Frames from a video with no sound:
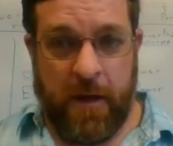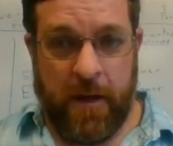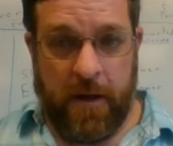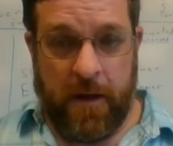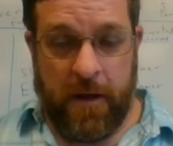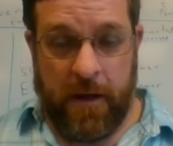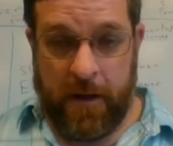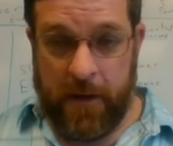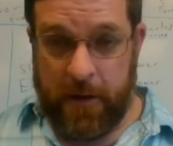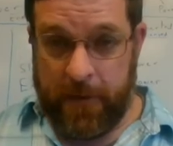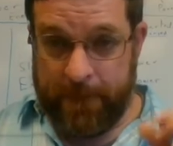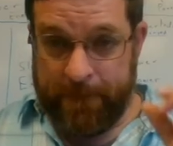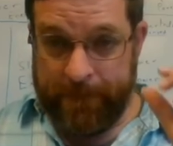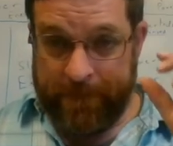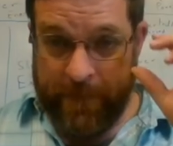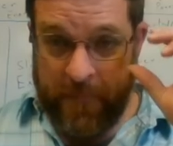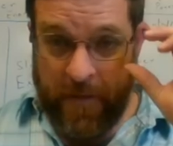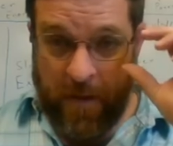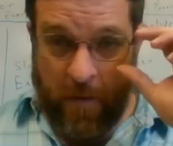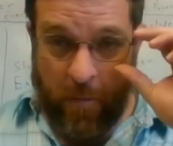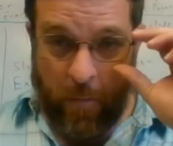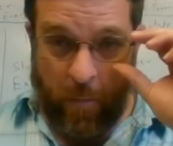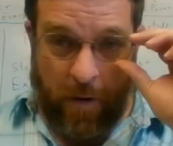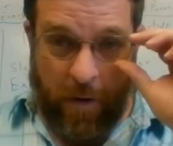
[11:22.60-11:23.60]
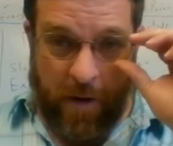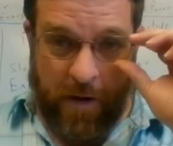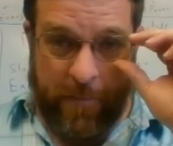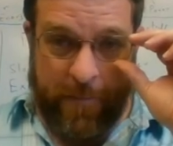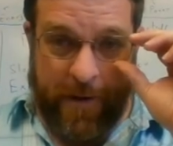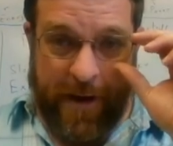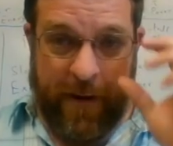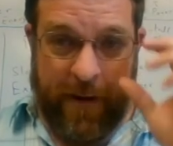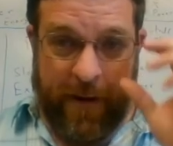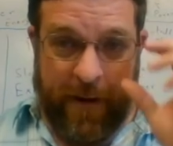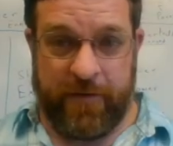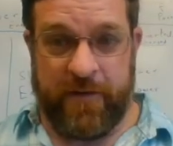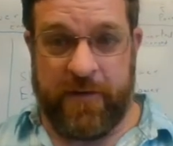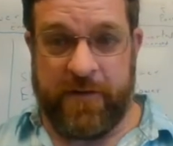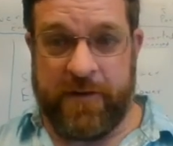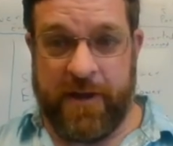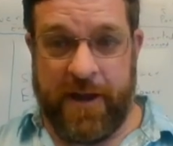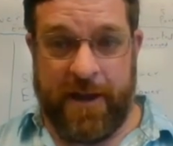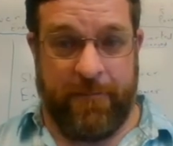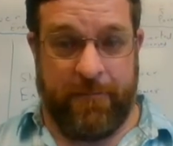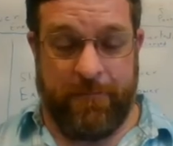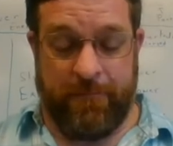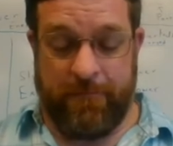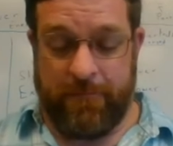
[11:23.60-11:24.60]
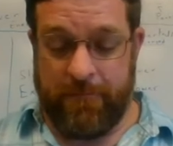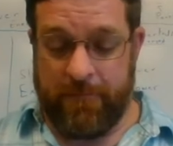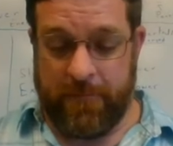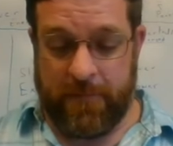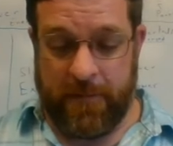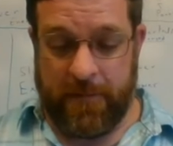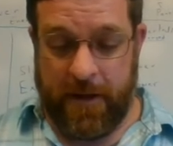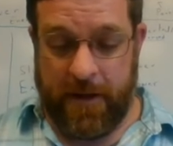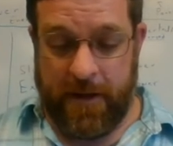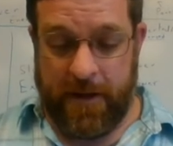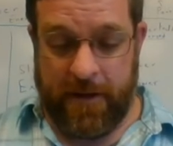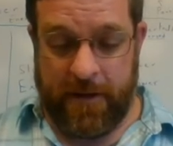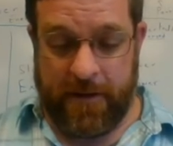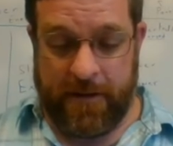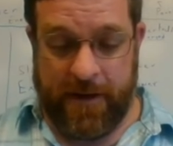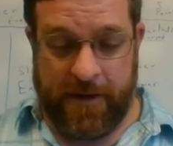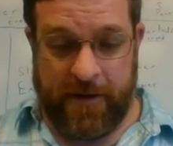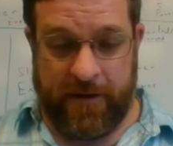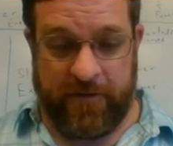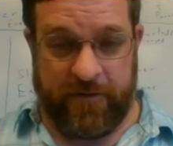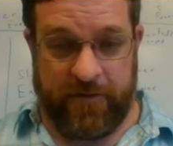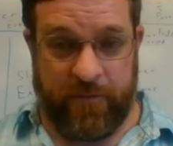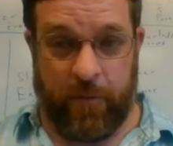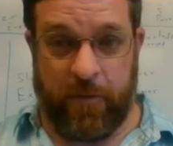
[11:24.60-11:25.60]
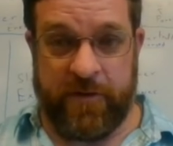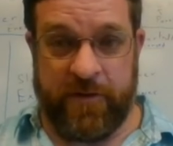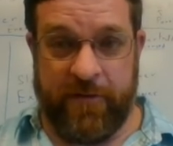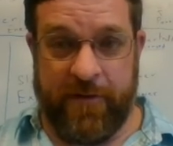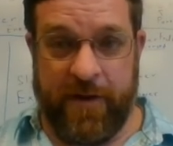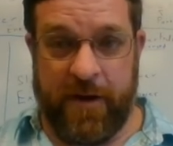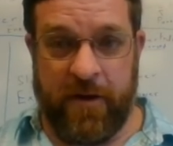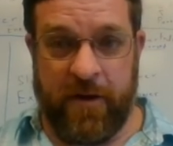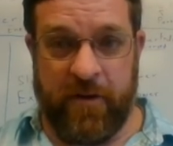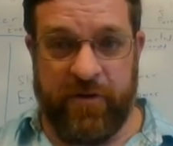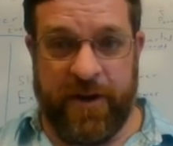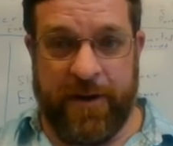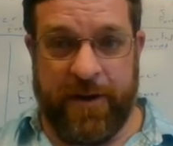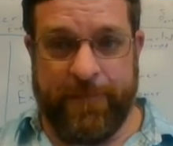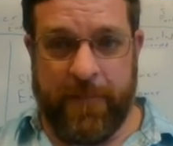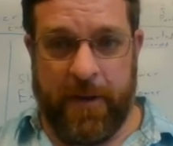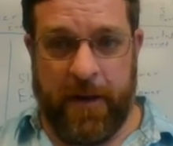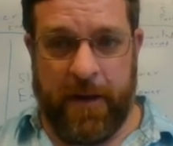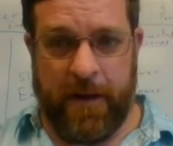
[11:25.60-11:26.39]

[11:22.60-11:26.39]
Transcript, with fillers: Um, water power is the same uh, kind of source of energy.